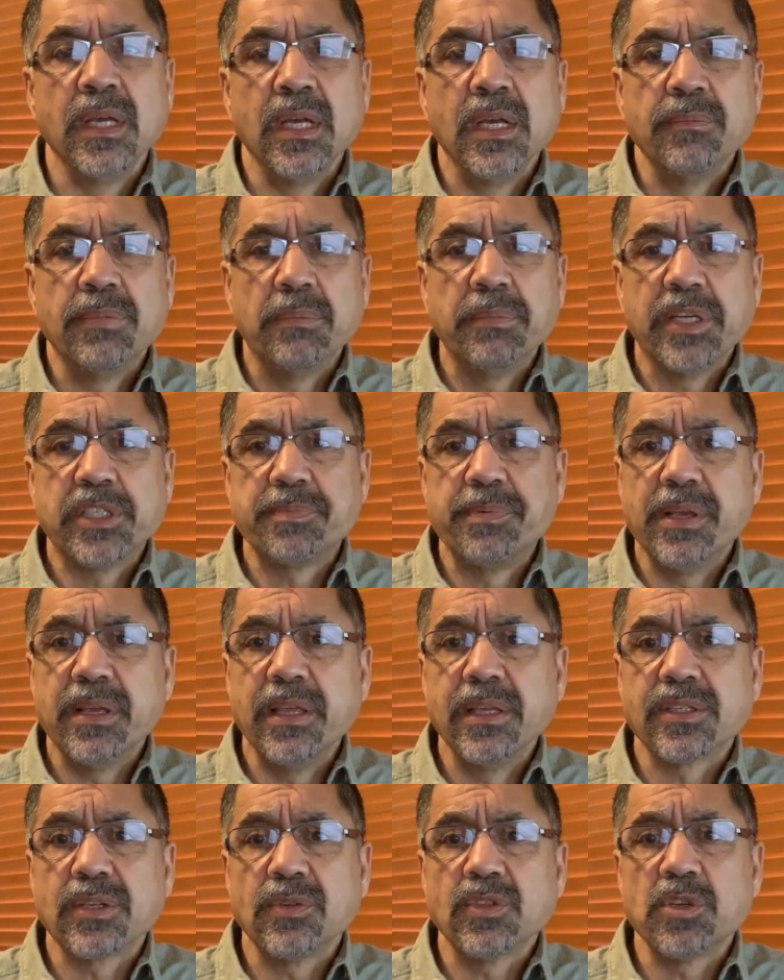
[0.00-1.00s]
Public speaking
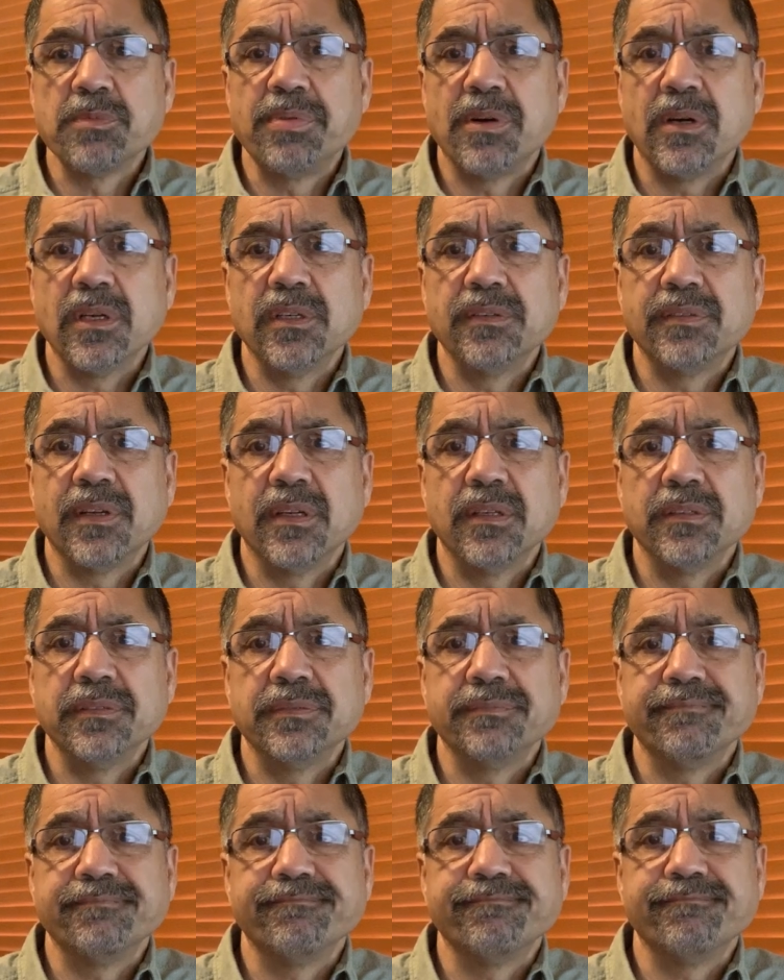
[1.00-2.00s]
is also part of our
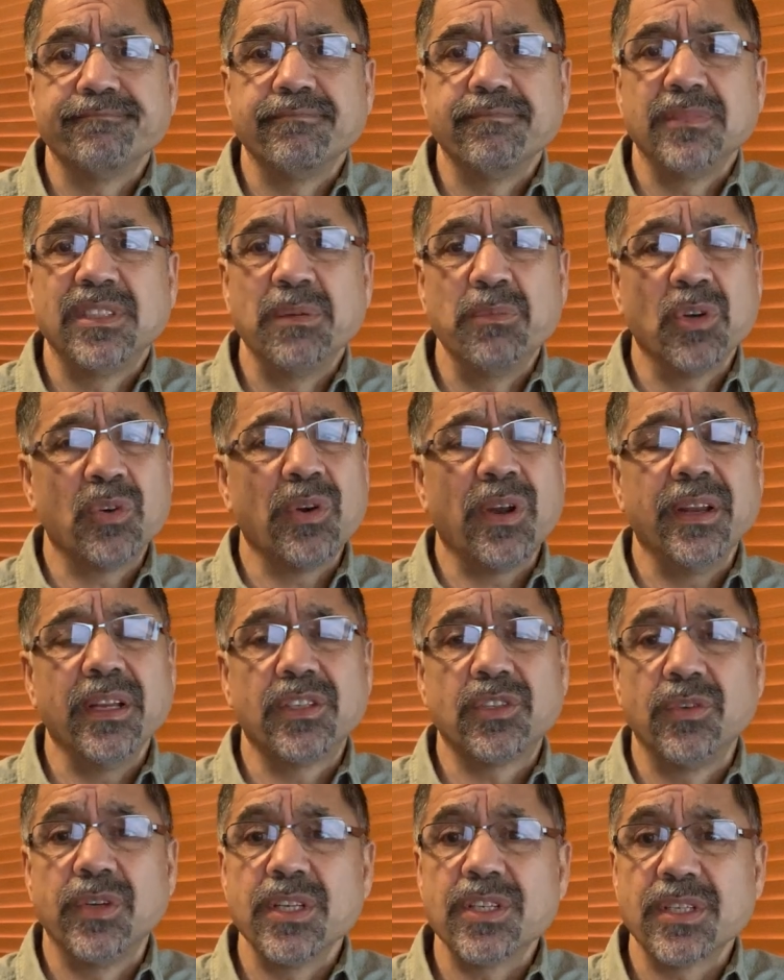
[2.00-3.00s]
democratic
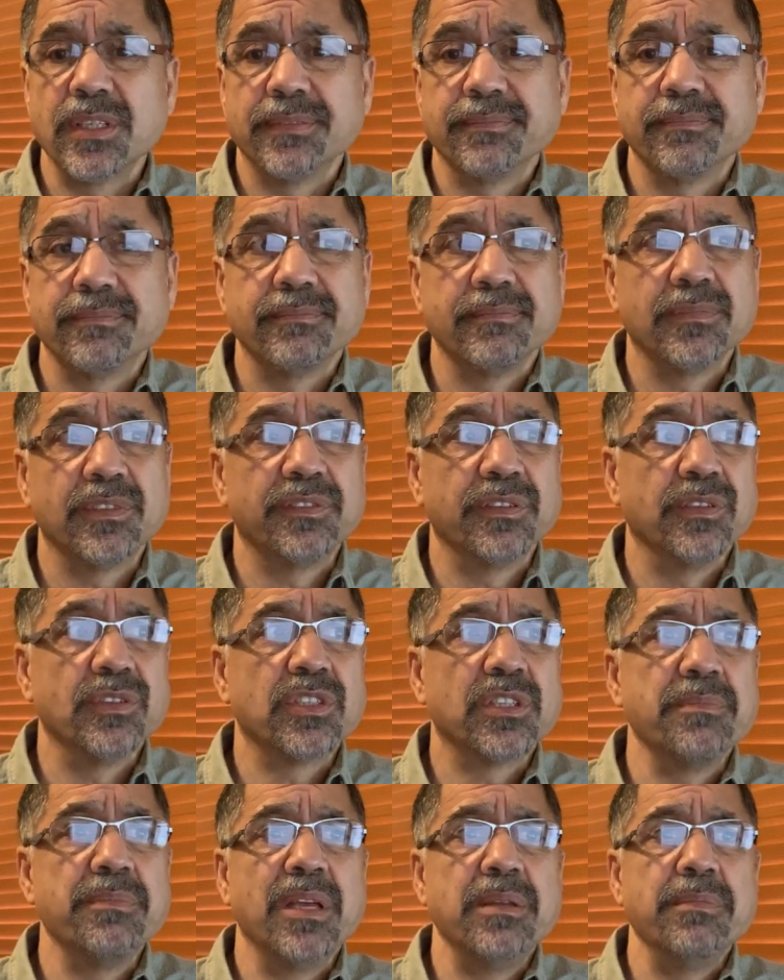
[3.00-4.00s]
tradition, the
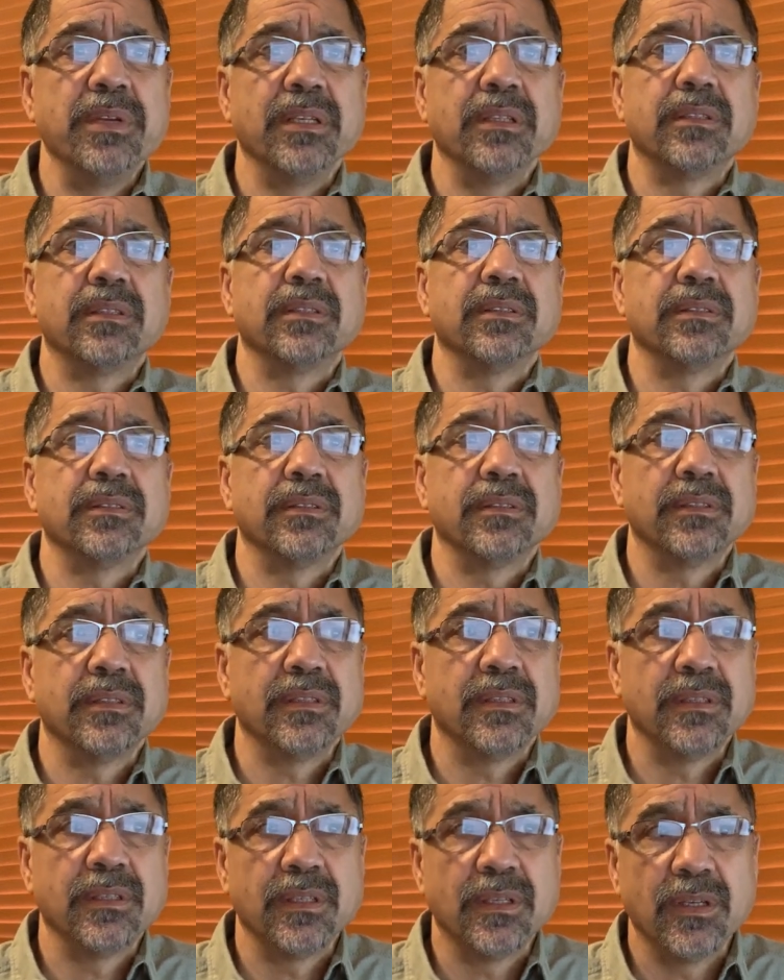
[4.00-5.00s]
First Amendment,
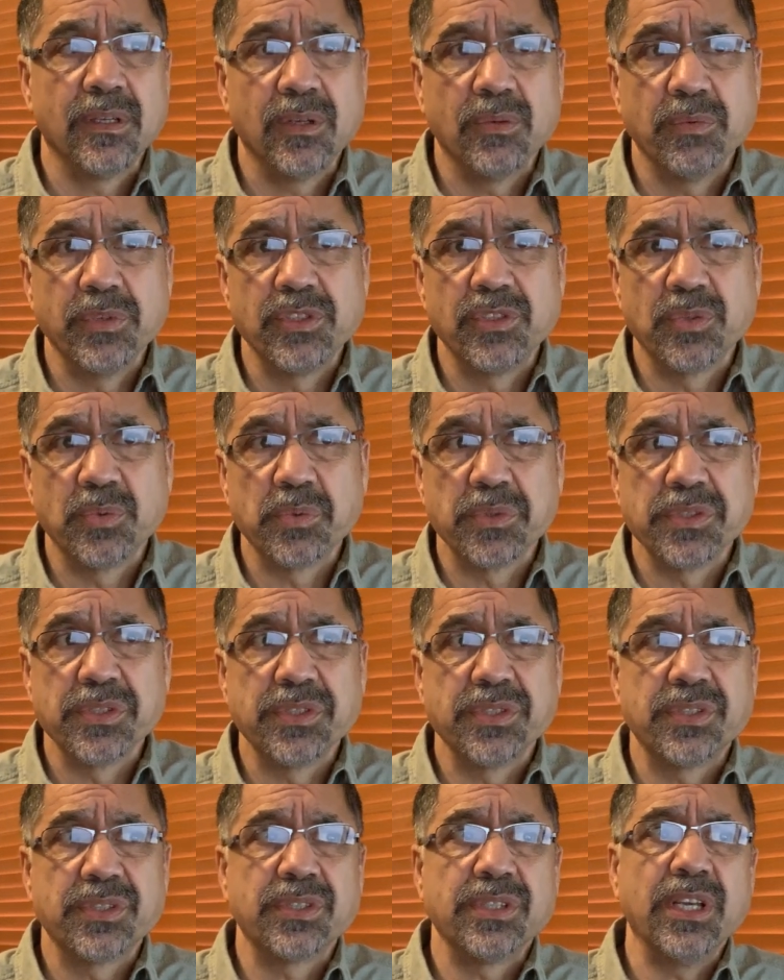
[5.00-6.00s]
which
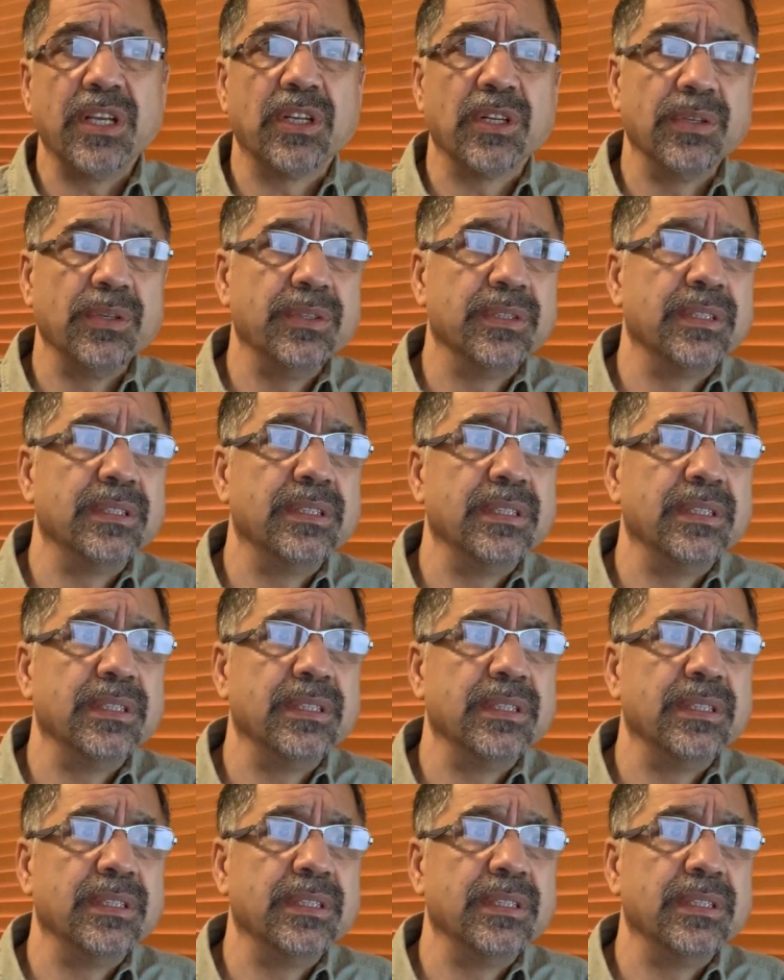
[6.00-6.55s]
was included